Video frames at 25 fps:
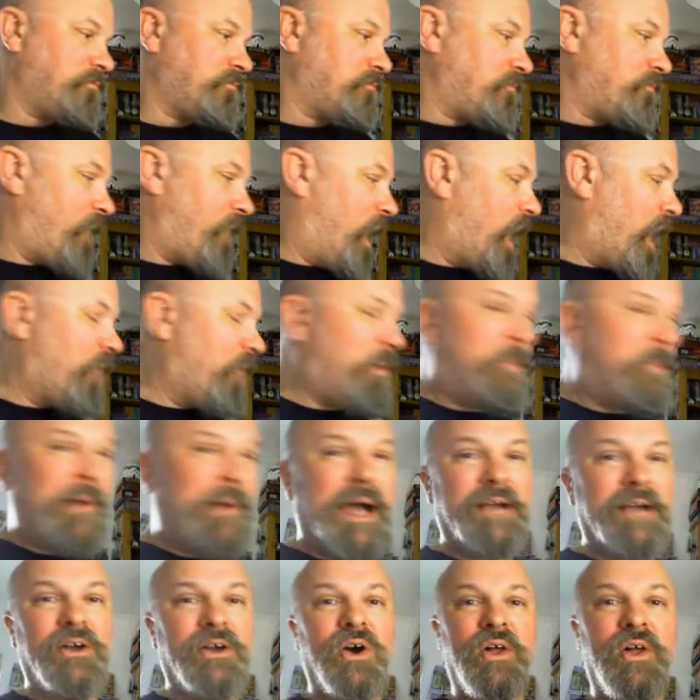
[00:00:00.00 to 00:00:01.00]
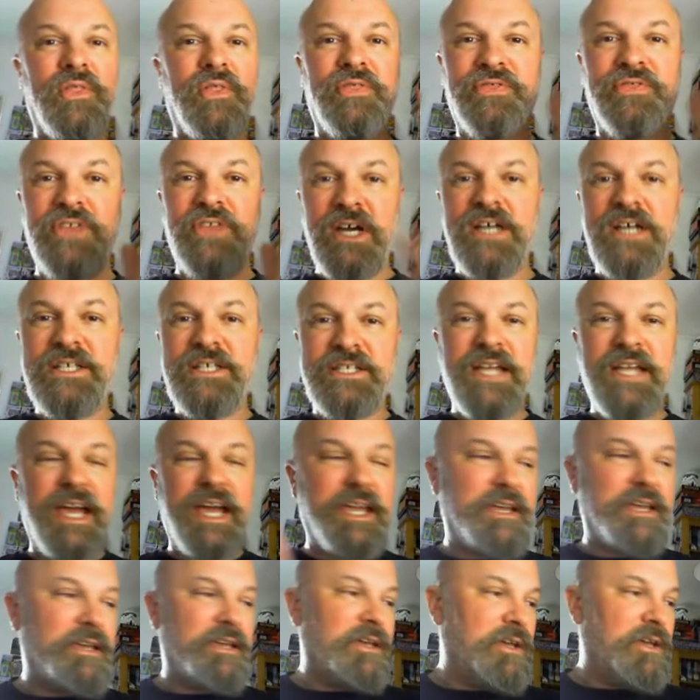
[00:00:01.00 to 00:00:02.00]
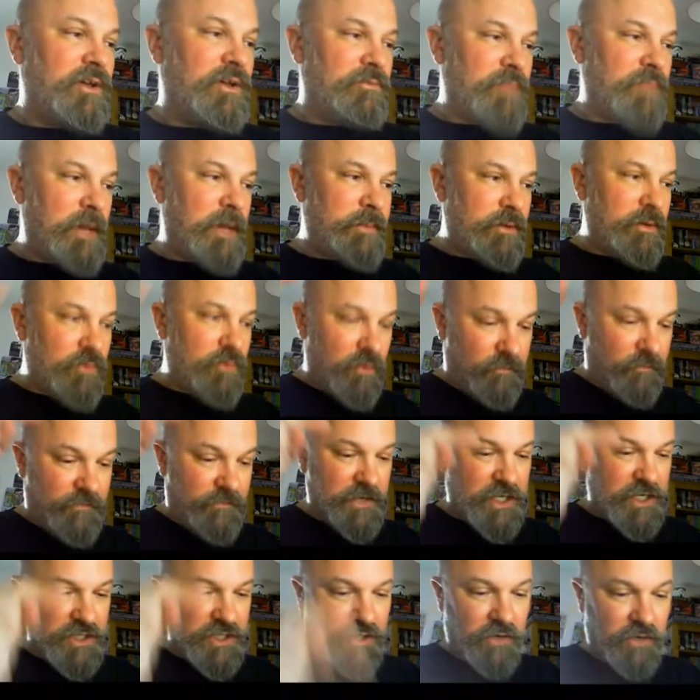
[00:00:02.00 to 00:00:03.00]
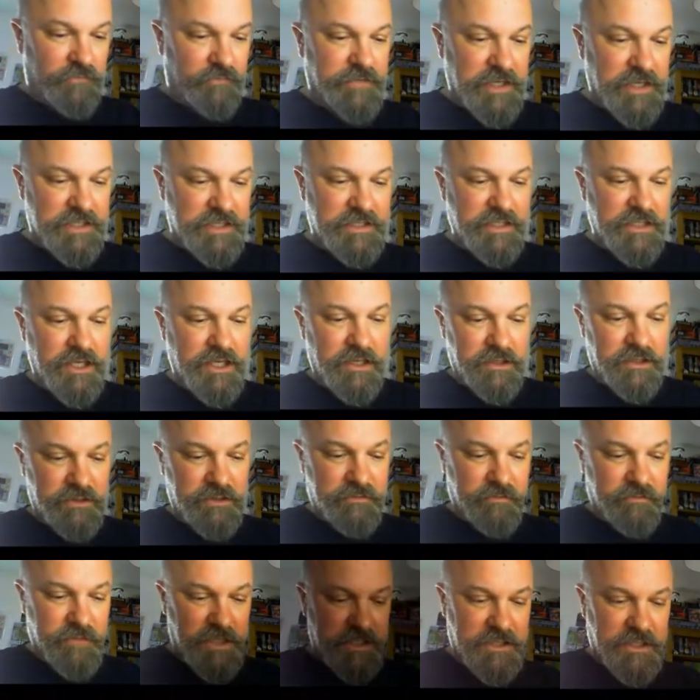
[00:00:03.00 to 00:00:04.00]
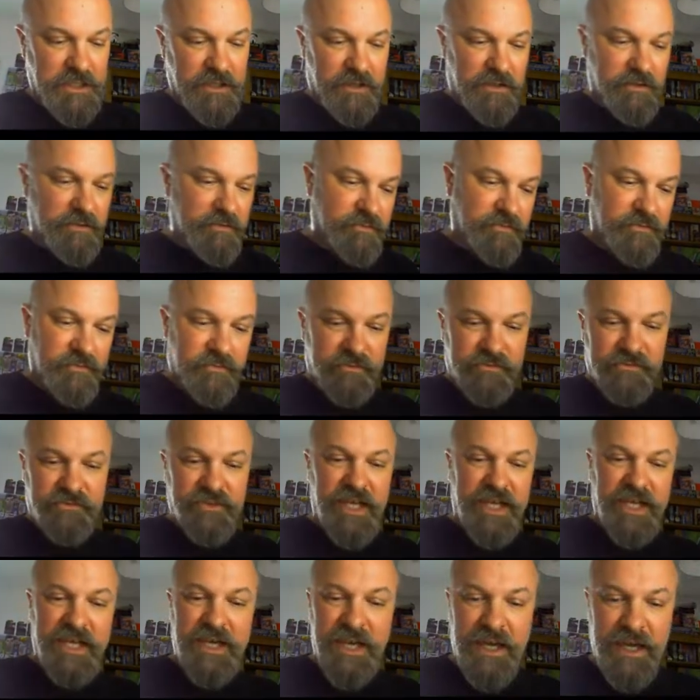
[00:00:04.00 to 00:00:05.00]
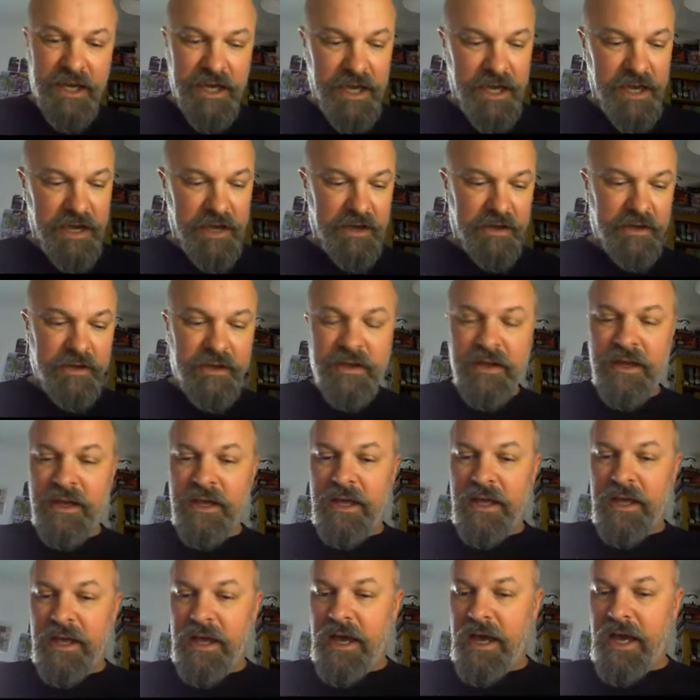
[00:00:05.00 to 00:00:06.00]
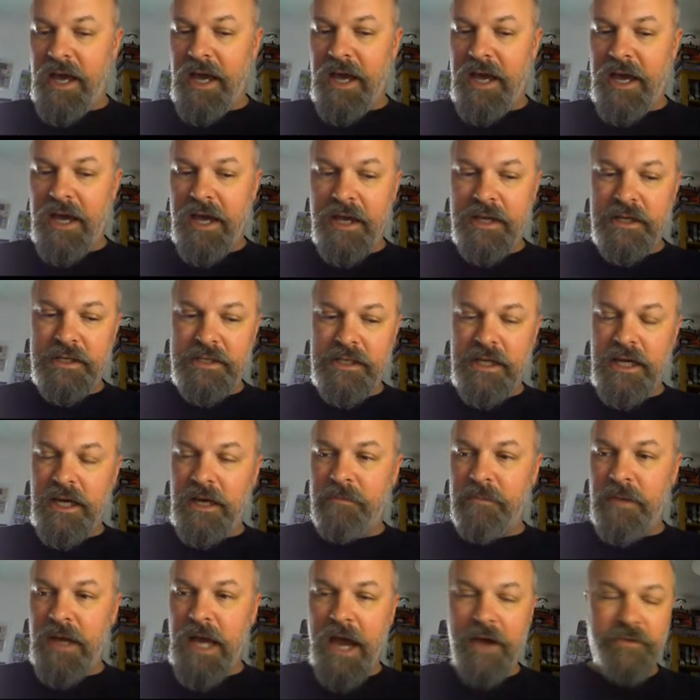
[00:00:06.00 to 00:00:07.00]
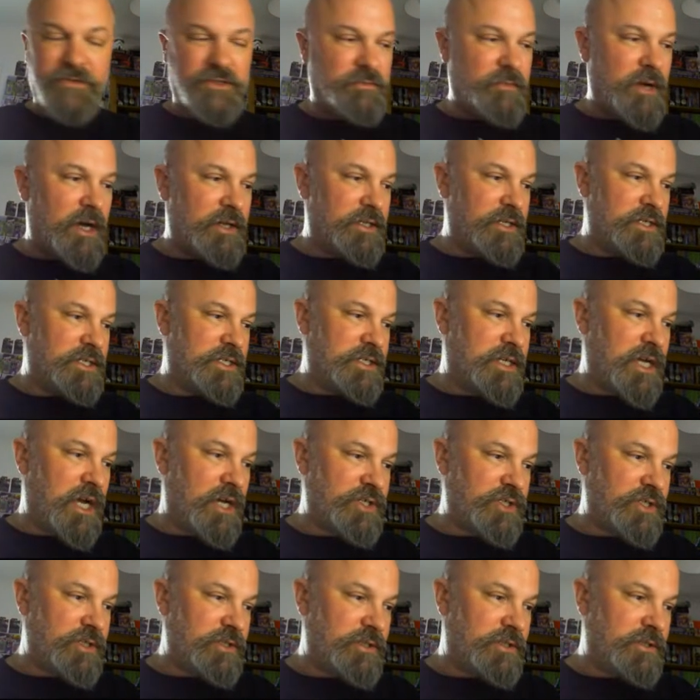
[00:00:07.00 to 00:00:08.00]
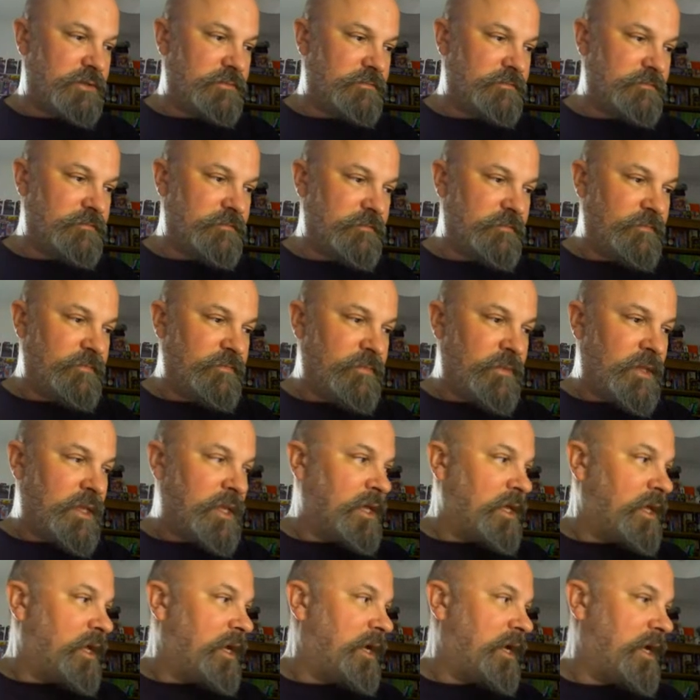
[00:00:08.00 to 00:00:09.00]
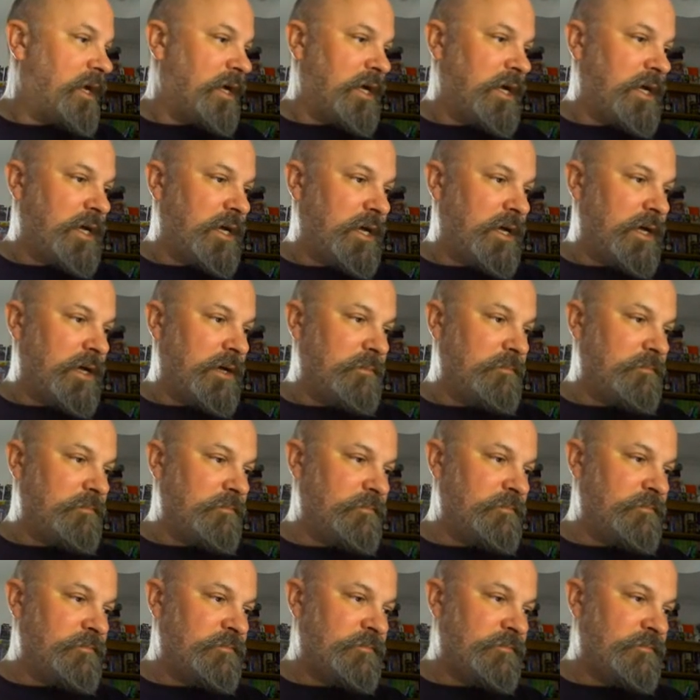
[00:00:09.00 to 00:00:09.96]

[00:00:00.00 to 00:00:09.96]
I'll be back on Thursday. Maybe we'll finish off this little this little thicket here and um, have some other discussions. Um,